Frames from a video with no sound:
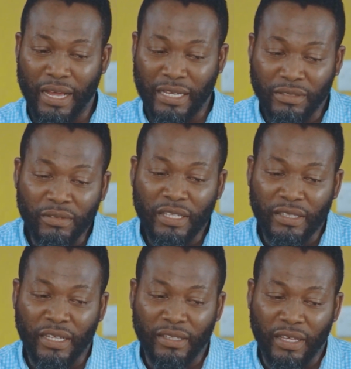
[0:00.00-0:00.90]
I still
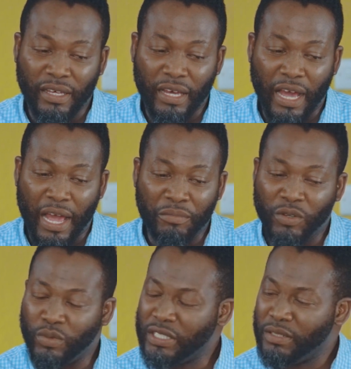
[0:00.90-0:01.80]
think that I'm
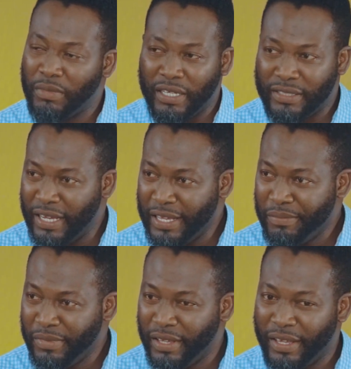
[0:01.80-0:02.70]
not wasting my
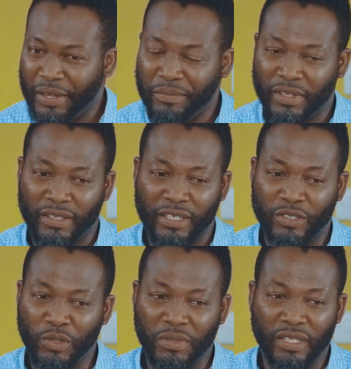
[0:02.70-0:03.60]
time. There's
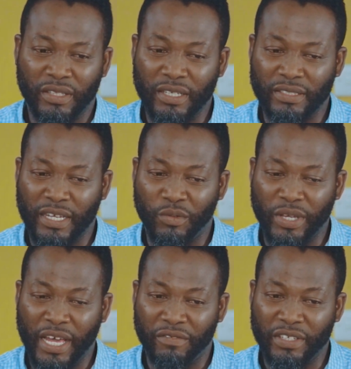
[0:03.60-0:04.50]
so many things that
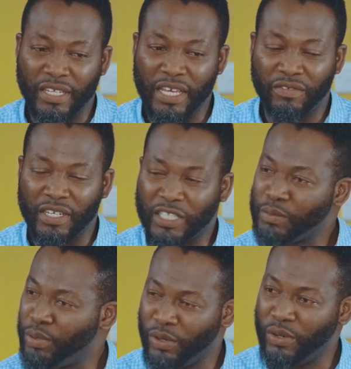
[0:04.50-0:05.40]
we haven't even
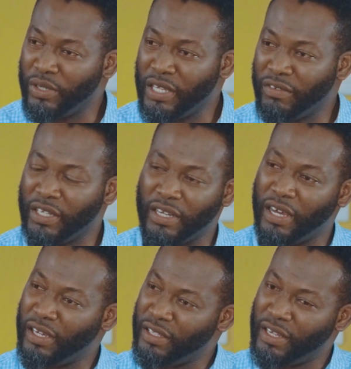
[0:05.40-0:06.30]
explored, even in
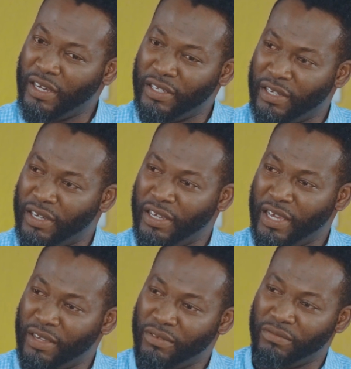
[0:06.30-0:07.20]
our
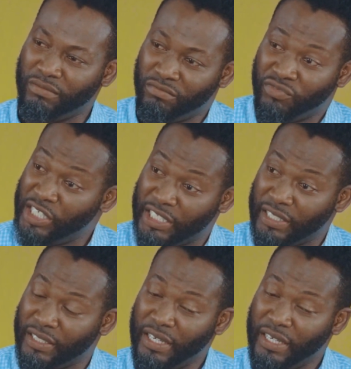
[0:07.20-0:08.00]
region.